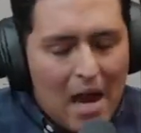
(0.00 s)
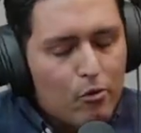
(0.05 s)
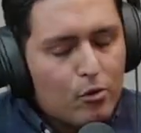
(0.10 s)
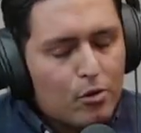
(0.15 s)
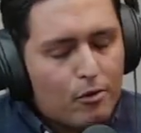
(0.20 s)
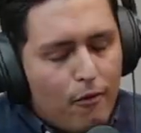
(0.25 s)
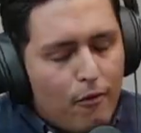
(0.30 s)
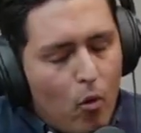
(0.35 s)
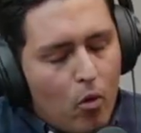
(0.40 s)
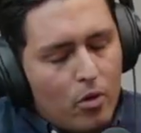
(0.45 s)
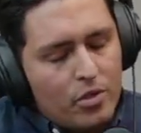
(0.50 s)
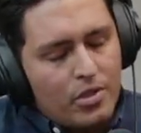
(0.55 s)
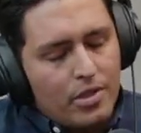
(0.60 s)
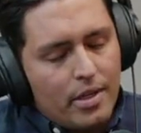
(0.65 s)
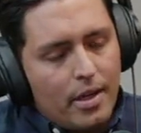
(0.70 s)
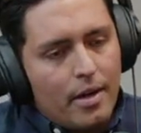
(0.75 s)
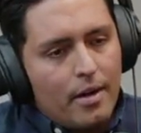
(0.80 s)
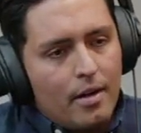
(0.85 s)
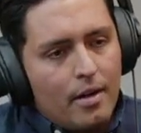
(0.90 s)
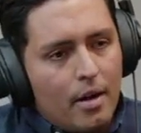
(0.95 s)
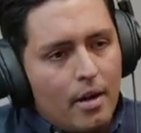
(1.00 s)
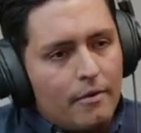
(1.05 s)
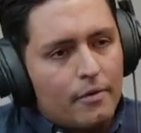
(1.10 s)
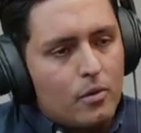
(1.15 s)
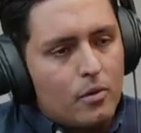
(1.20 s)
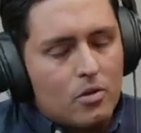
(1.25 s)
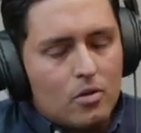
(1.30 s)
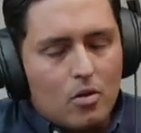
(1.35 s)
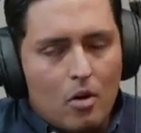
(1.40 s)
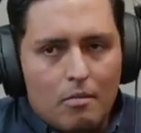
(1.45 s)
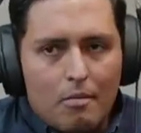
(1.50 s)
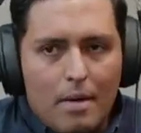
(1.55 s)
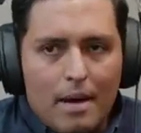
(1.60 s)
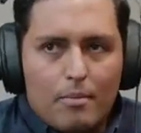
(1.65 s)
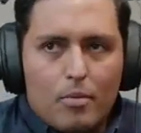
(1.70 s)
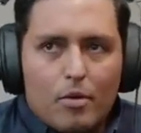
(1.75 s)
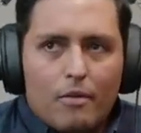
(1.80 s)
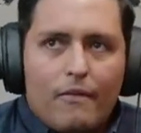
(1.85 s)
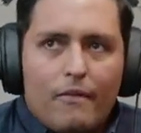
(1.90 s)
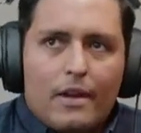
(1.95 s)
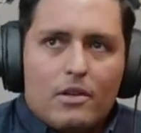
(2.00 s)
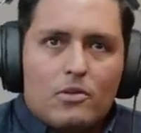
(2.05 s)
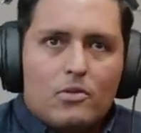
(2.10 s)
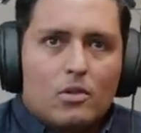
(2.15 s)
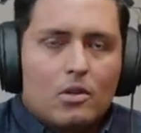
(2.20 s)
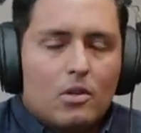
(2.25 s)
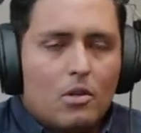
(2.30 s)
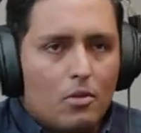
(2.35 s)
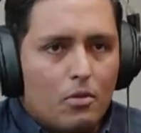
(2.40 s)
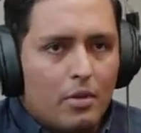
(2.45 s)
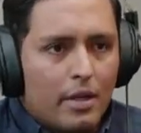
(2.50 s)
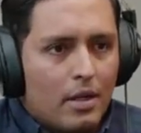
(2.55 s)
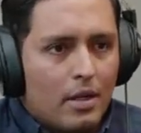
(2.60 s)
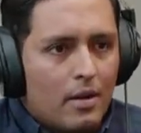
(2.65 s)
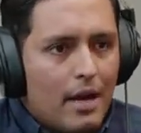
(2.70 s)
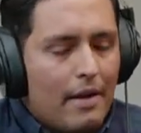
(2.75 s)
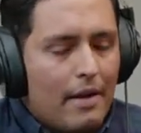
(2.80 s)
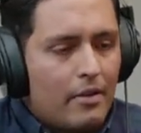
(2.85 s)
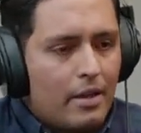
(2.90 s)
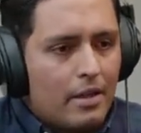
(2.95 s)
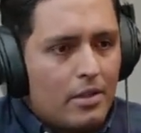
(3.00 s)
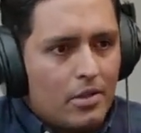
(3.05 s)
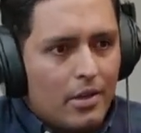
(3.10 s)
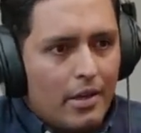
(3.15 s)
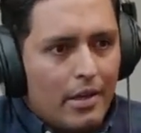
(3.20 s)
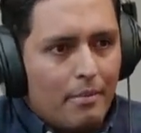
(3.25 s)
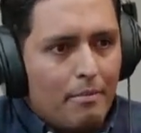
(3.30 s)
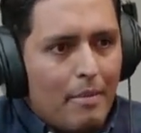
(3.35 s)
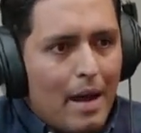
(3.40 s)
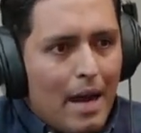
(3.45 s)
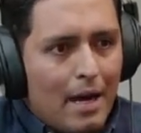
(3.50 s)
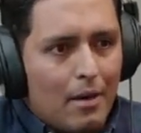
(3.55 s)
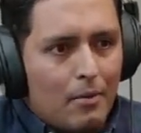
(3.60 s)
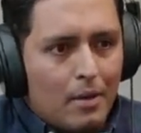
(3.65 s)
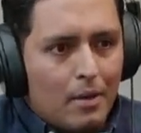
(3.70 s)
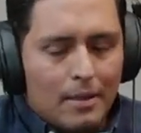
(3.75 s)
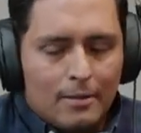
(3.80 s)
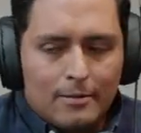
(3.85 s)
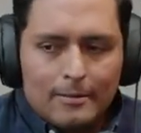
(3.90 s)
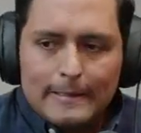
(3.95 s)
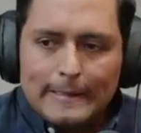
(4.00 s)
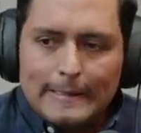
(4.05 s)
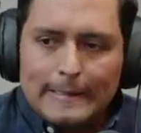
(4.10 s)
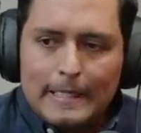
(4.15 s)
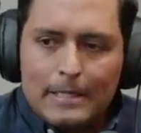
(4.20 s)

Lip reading: I was fortunate enough to start my professional career, have an engineering background.